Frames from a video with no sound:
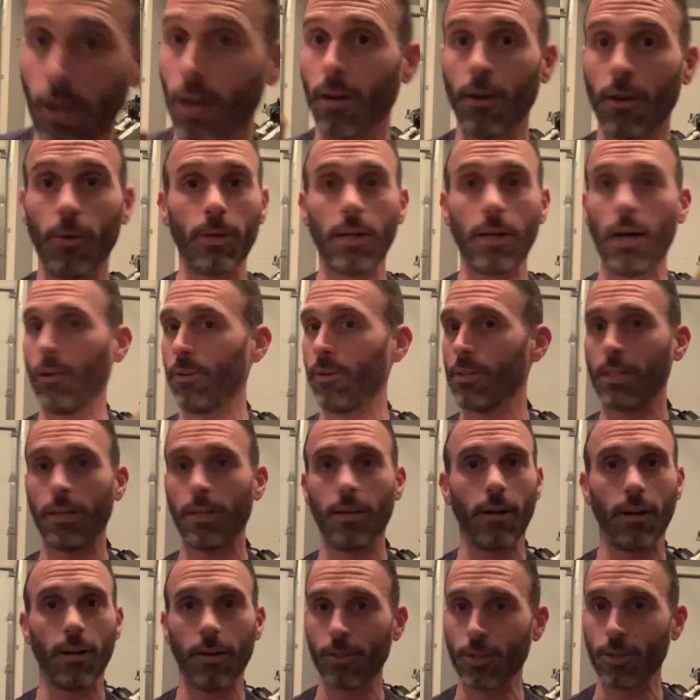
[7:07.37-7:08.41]
I don't know what colors they
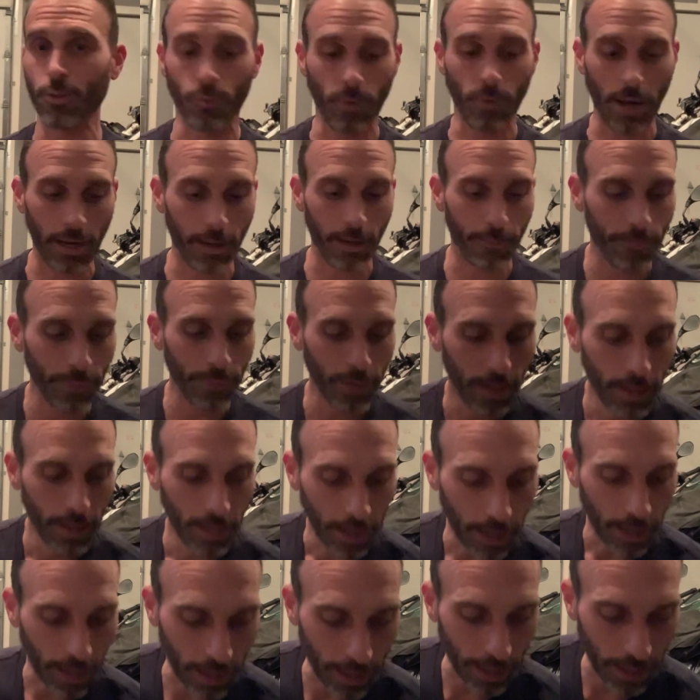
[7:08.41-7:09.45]
are. It's all random.
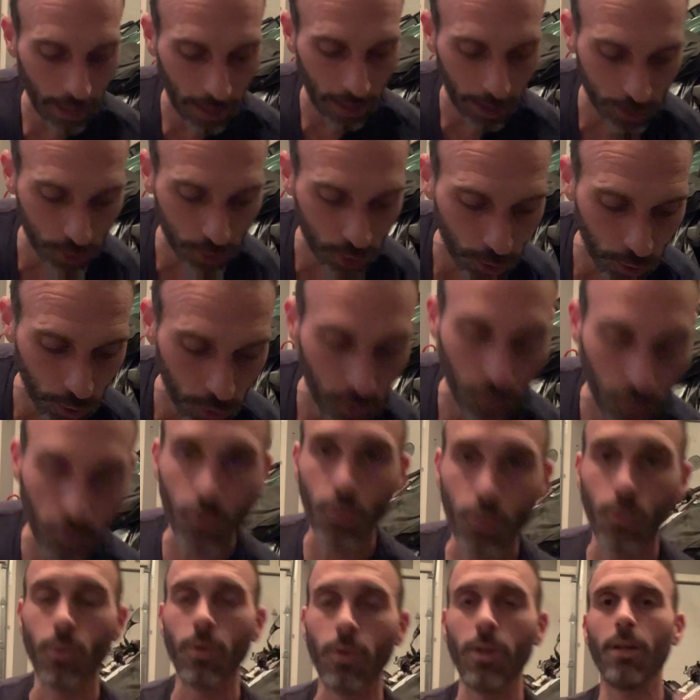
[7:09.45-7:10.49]

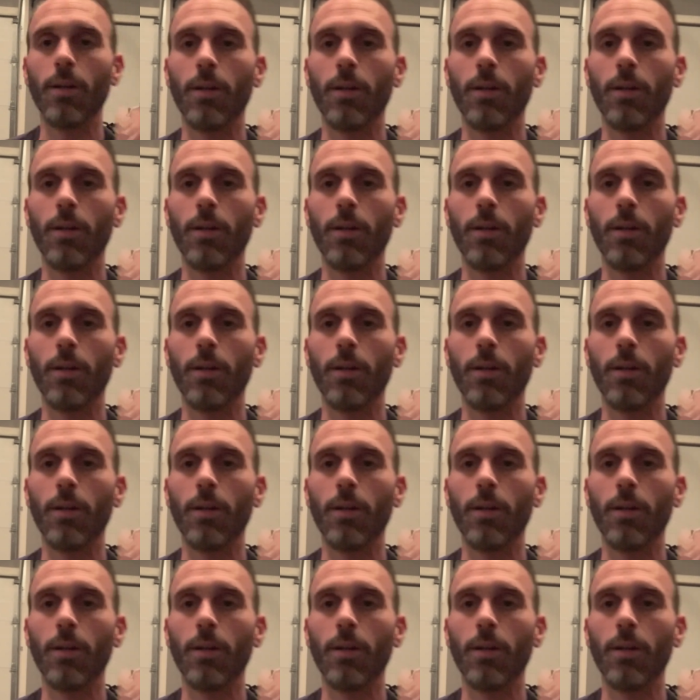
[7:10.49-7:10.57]
To